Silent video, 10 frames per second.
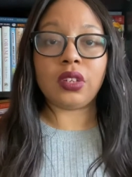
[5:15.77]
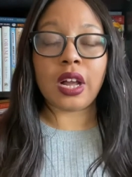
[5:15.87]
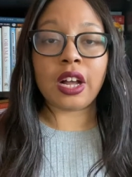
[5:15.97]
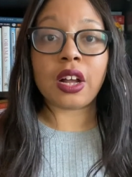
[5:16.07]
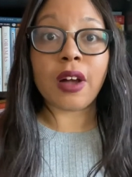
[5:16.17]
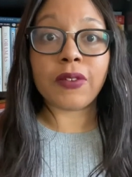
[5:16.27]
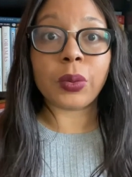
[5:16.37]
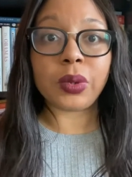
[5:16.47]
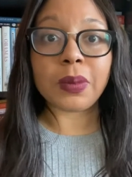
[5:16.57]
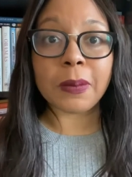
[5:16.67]
uh, cover
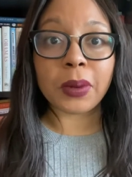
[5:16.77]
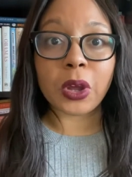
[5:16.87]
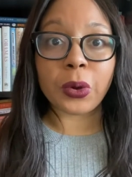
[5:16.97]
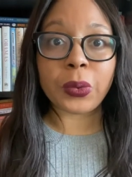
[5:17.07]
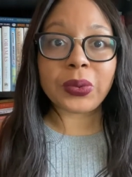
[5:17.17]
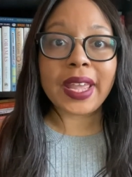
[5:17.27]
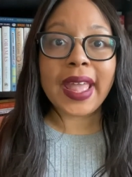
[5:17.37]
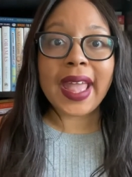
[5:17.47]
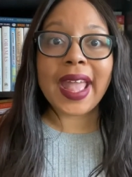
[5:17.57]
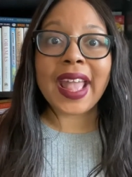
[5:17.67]
would be blown.
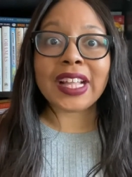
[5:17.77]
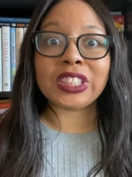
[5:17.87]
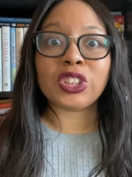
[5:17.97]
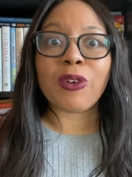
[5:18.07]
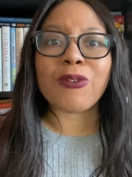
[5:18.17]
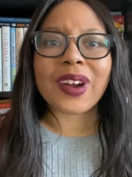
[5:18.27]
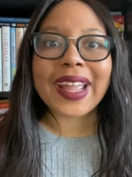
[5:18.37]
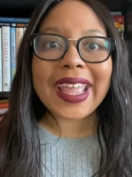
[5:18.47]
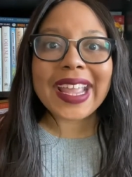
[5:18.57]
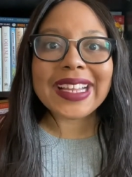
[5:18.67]
And so for
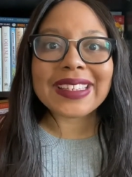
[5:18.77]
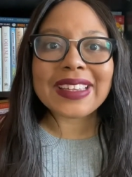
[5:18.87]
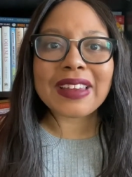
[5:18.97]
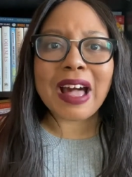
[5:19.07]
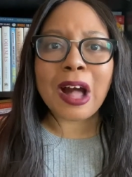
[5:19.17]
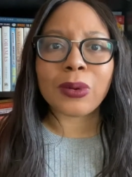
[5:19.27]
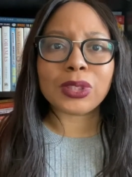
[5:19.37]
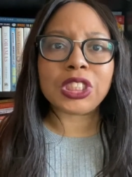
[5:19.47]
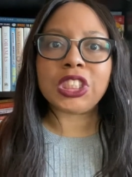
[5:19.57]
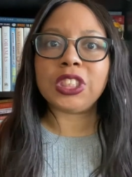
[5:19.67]
18
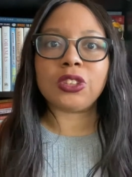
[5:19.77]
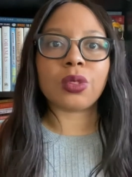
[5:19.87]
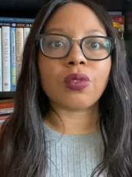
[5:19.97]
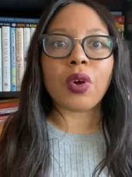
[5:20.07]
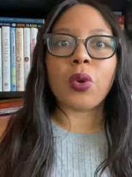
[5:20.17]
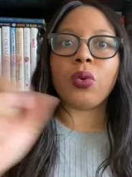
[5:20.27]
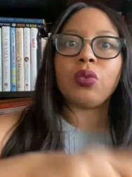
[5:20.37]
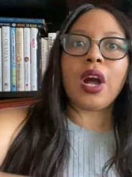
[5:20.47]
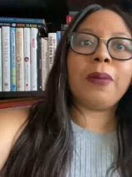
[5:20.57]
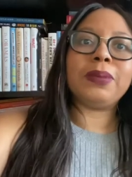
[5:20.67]
hours, she's thrown
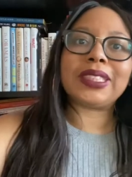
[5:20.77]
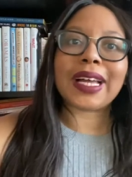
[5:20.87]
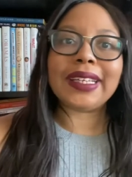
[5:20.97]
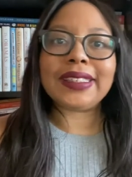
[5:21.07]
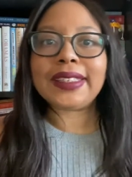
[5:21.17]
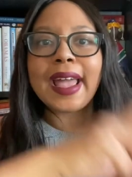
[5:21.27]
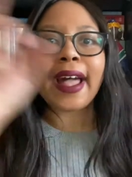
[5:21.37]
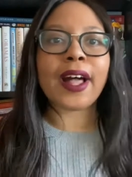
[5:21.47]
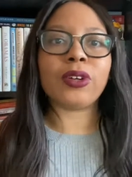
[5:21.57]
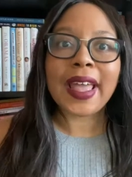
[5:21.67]
upside
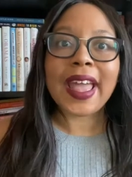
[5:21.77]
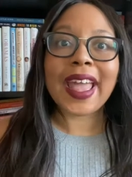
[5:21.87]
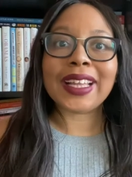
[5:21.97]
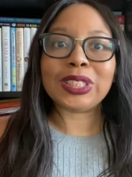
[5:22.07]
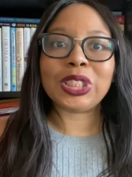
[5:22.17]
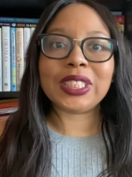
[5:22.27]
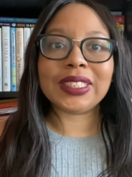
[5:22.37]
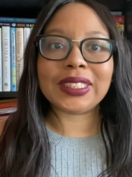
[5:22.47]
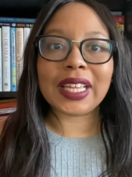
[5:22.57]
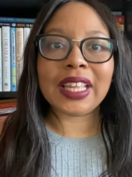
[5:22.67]
down, and
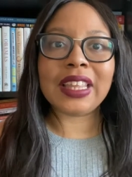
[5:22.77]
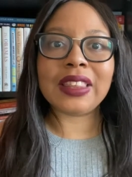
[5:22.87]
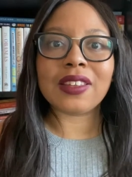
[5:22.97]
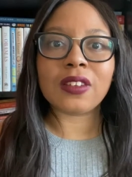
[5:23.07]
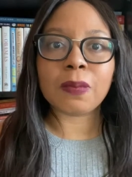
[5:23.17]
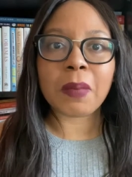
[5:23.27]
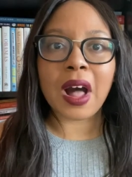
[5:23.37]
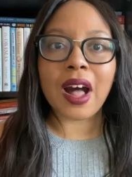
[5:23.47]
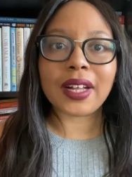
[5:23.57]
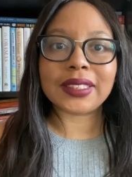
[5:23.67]
she's in this
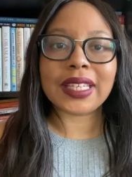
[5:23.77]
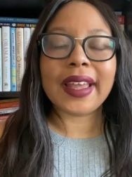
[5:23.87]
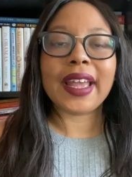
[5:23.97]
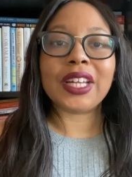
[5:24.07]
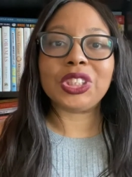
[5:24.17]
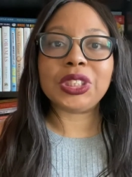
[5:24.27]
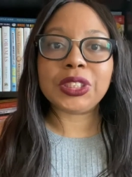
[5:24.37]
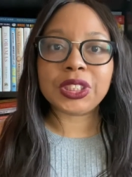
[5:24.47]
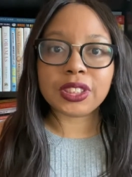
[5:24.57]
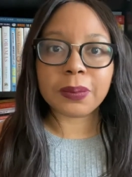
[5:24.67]
box, and she
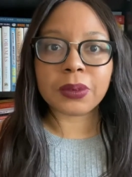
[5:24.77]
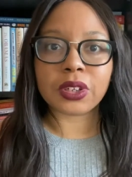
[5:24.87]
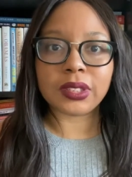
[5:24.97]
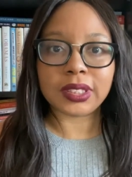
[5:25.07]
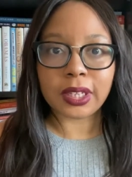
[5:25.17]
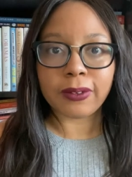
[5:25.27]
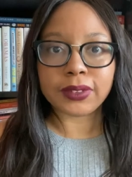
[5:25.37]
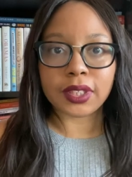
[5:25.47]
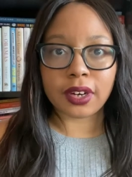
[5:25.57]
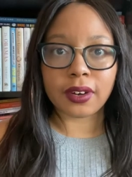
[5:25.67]
shipped herself
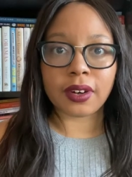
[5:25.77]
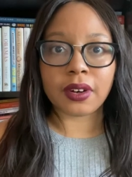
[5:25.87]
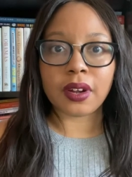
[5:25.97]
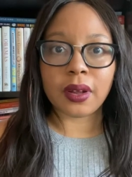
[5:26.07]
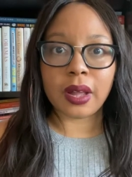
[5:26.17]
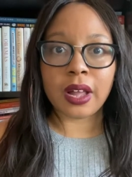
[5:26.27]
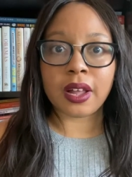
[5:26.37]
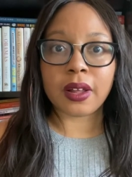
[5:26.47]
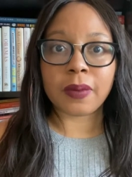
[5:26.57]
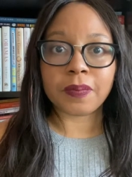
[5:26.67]
to her
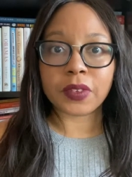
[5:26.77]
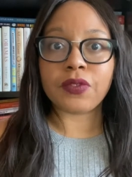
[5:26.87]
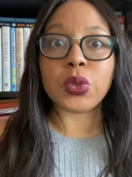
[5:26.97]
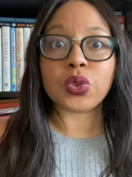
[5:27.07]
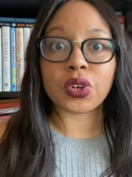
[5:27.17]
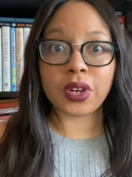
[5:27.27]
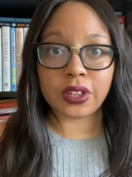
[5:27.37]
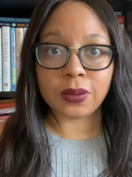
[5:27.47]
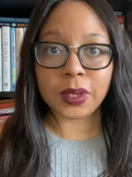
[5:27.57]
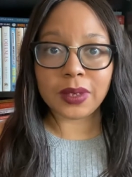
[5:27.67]
uh, future
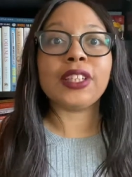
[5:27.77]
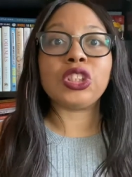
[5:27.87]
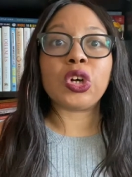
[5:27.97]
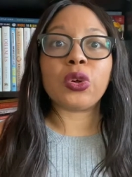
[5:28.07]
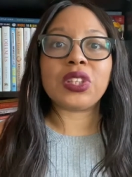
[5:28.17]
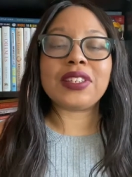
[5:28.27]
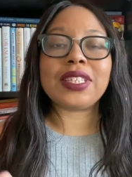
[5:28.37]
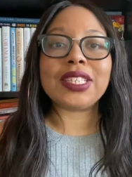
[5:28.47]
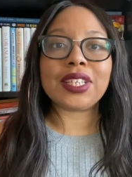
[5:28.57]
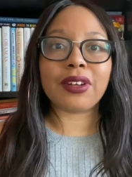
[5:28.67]
husband. And so the
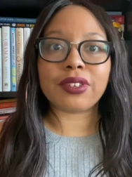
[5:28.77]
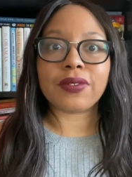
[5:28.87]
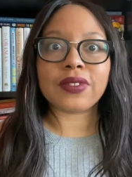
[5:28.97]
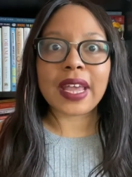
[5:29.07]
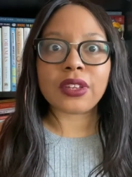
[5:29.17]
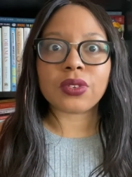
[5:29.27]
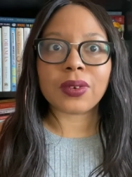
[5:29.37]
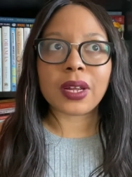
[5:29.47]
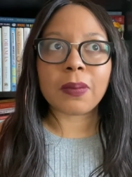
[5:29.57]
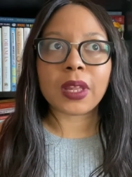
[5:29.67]
details of that
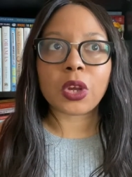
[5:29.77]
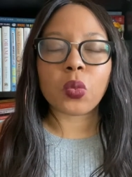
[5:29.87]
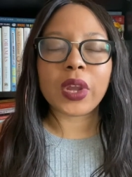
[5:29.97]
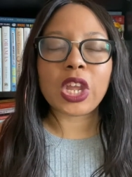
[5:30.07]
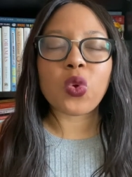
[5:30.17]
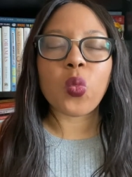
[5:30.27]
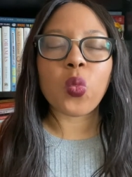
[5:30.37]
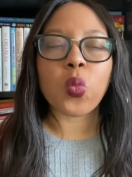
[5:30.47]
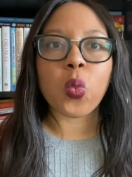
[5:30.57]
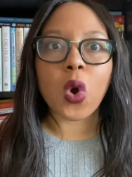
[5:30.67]
story, I'm like, wait,
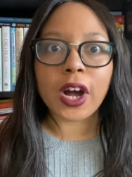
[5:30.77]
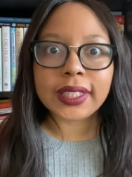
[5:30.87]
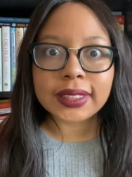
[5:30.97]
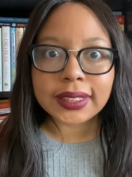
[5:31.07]
what?